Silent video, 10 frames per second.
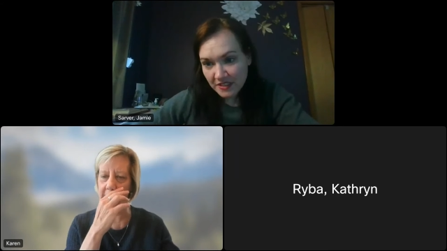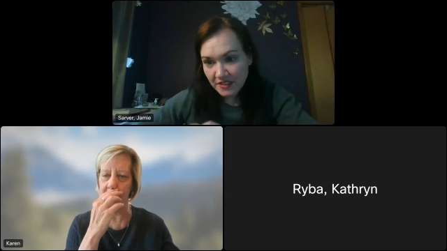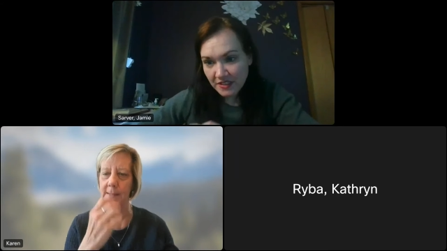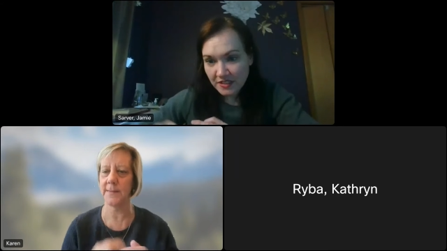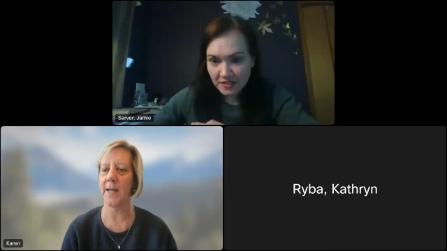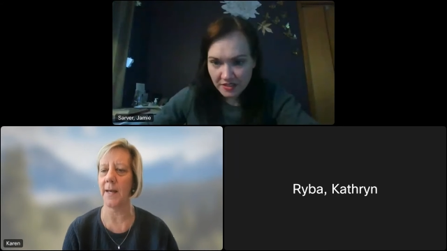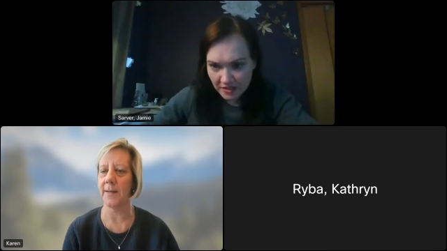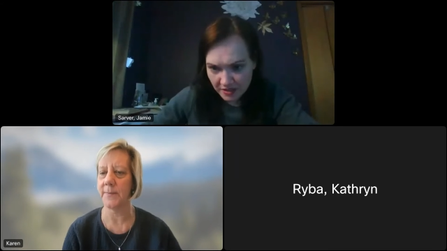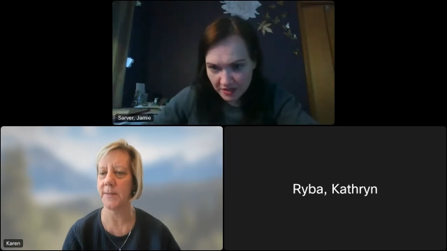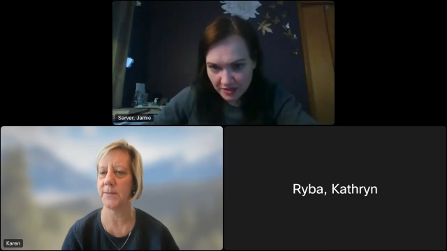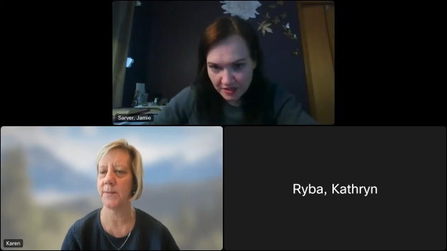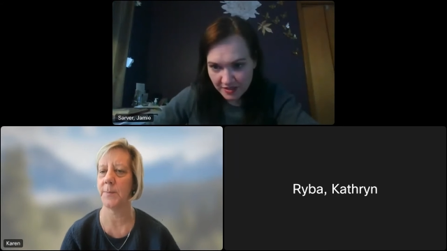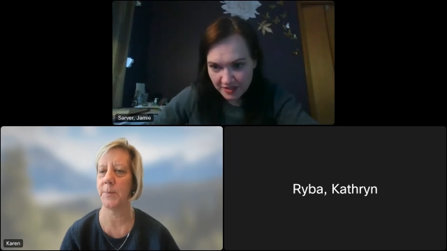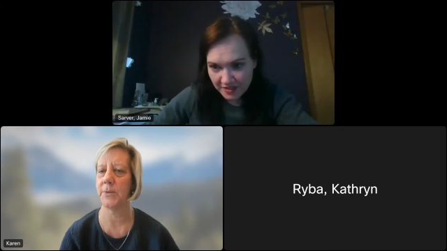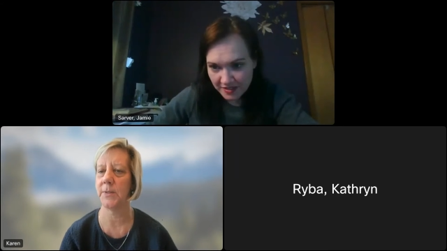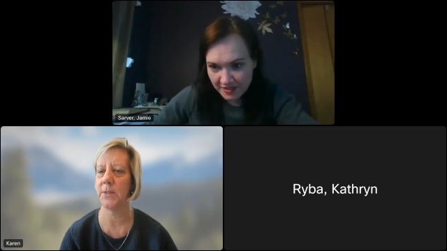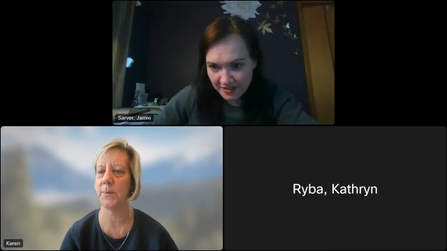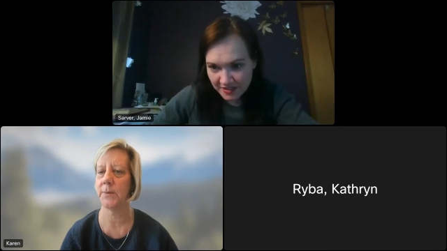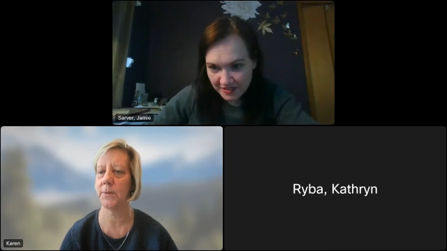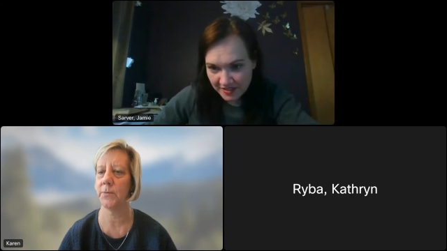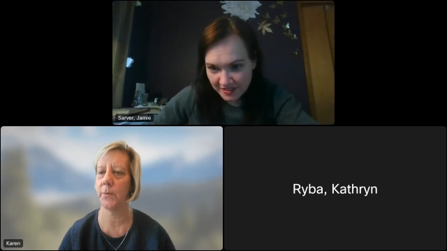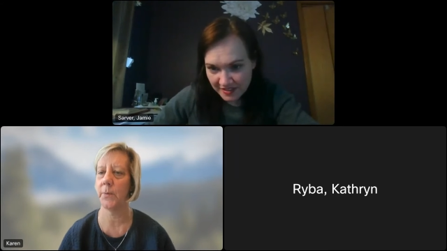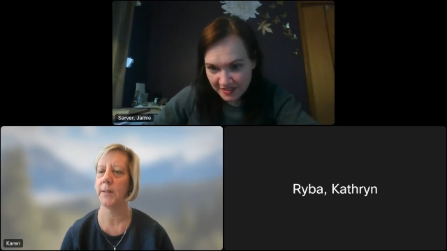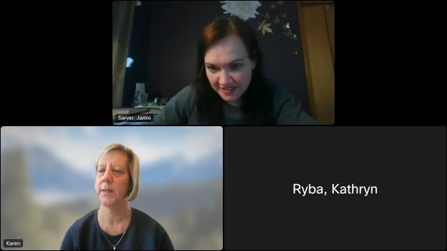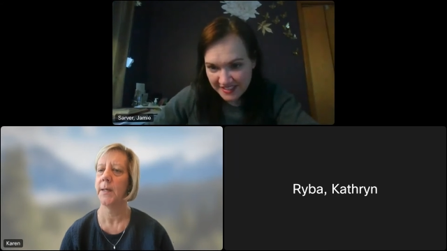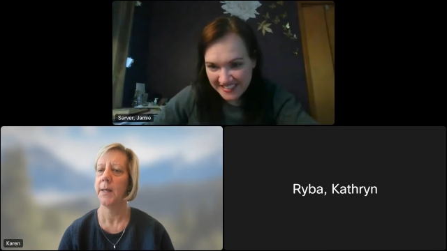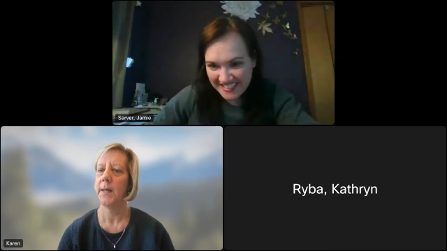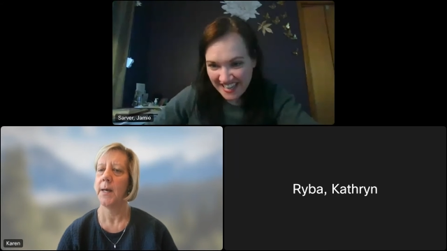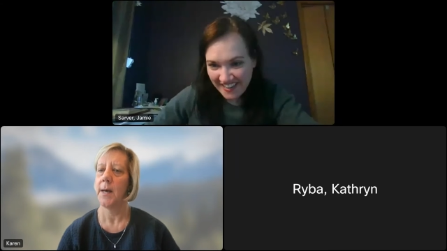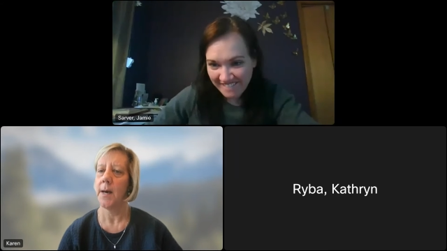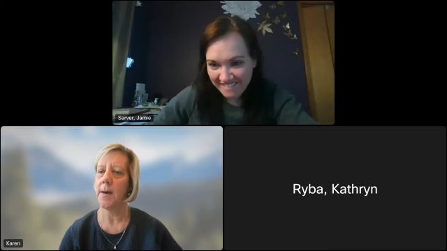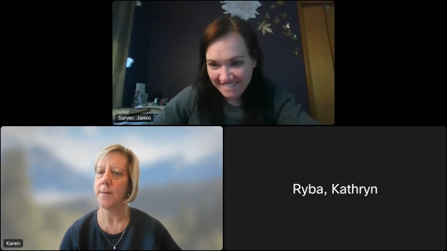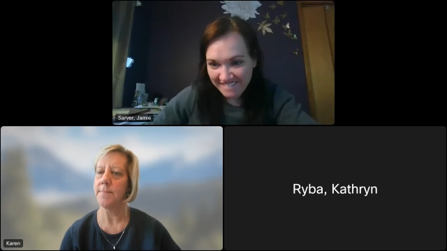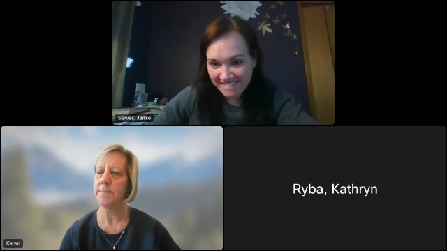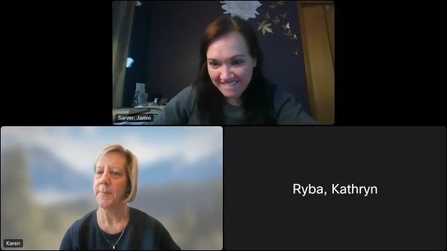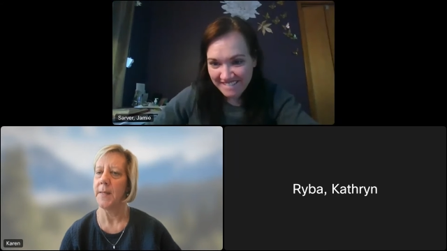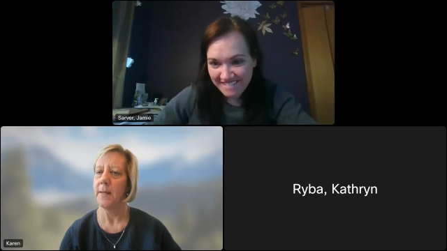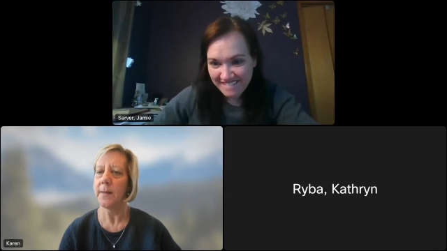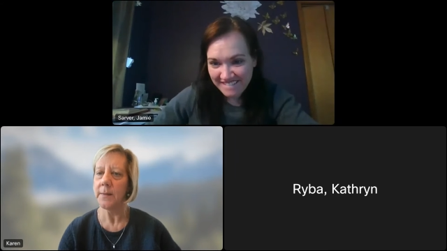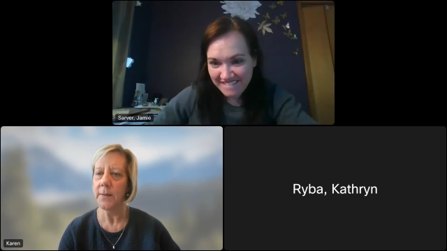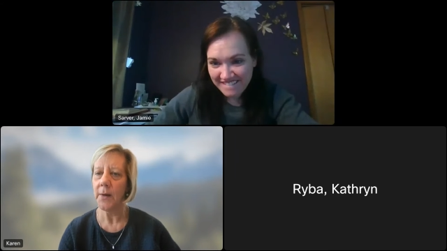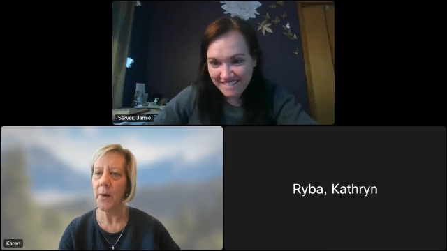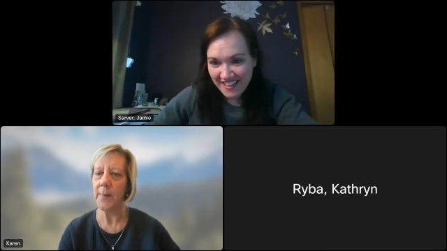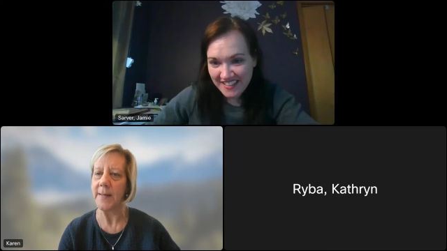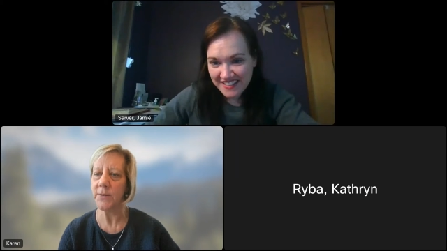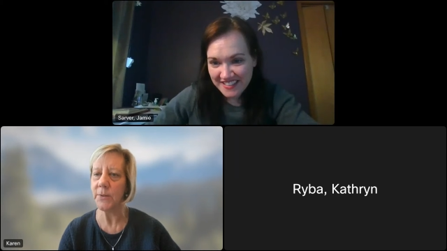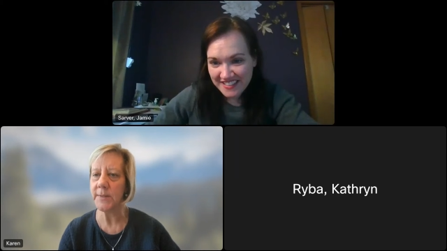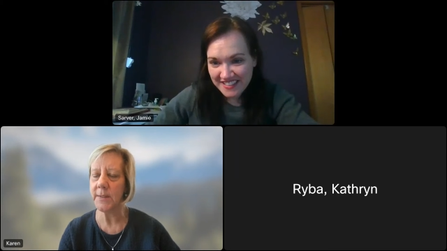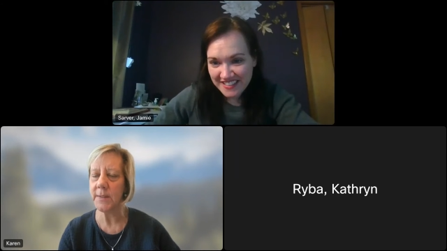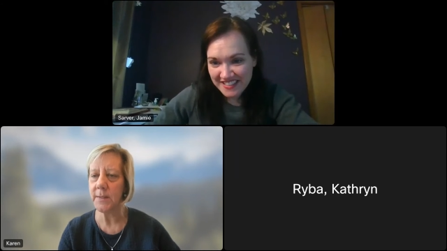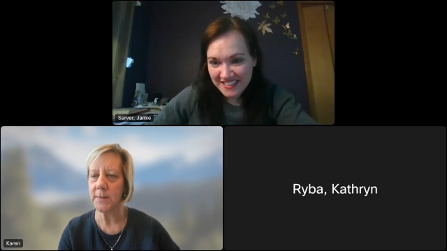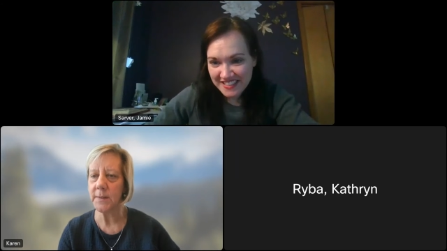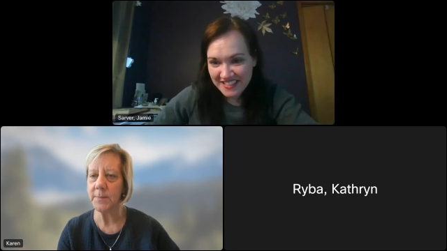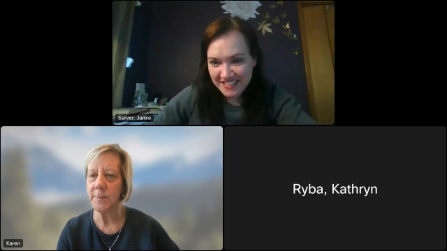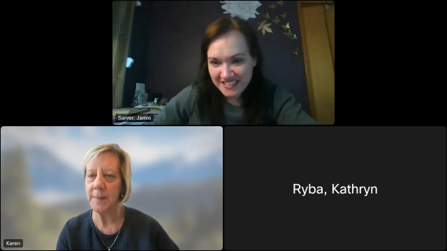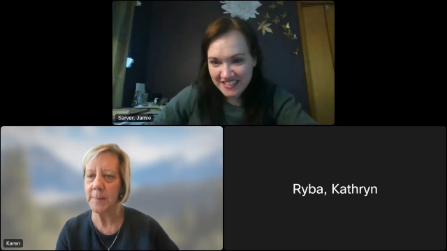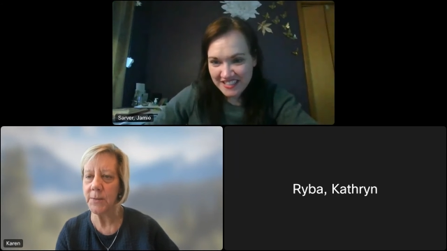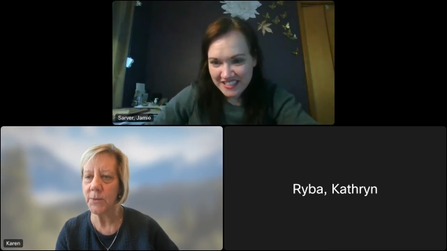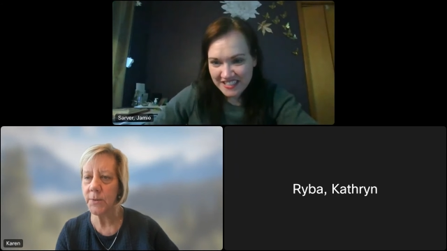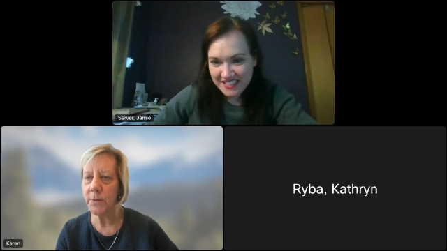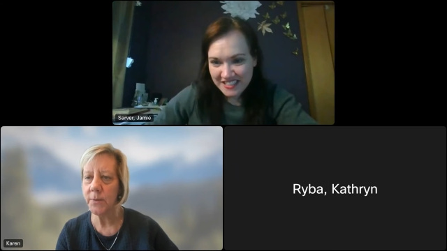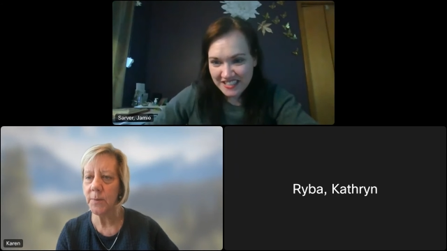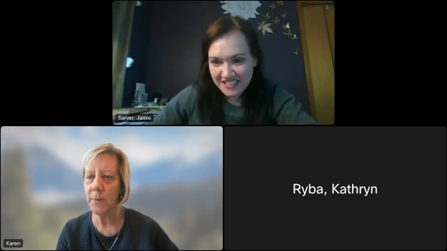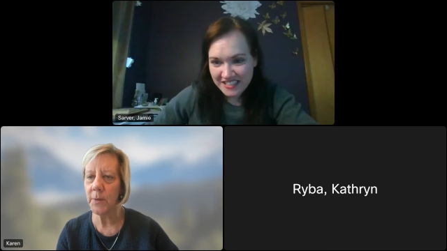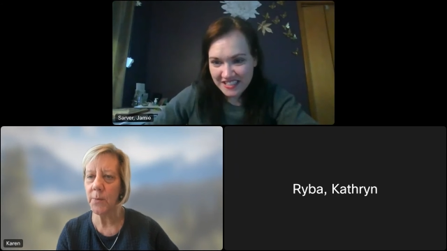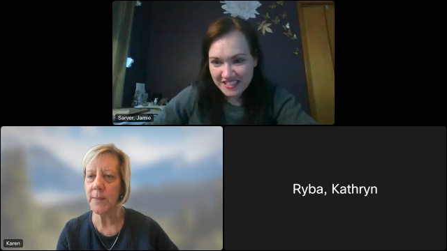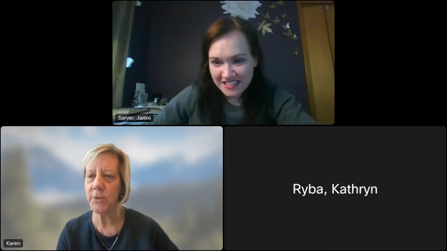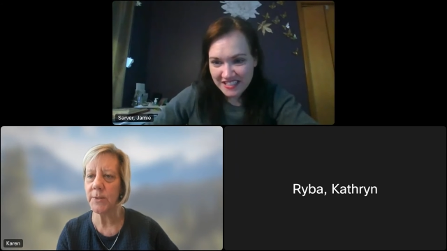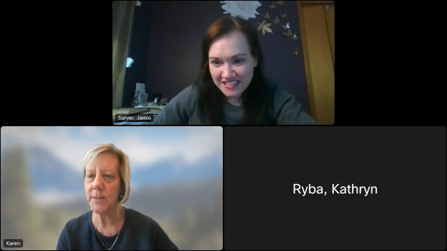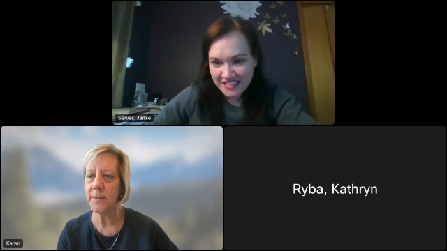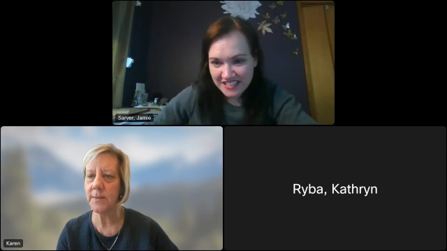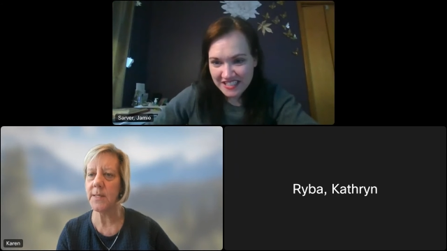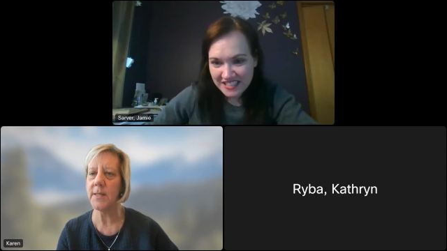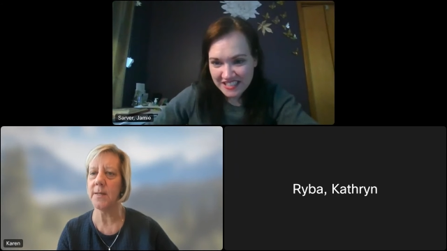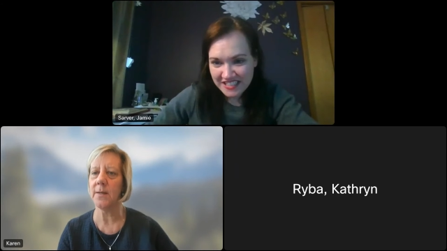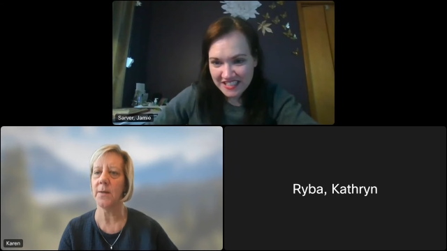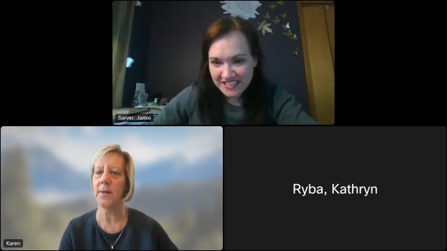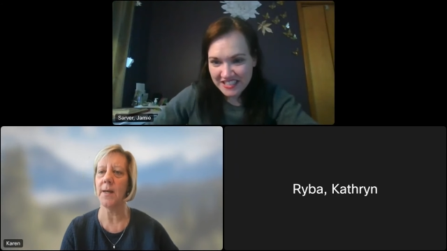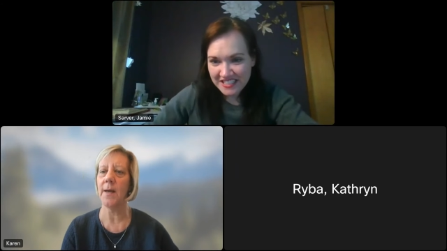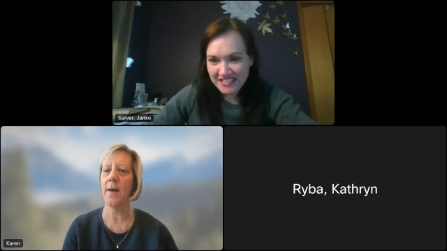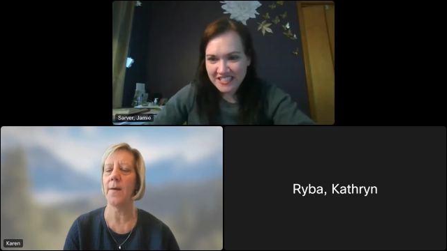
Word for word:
Speaker 1: he's the person you would look for. Yeah. All right, so just maybe two more questions here.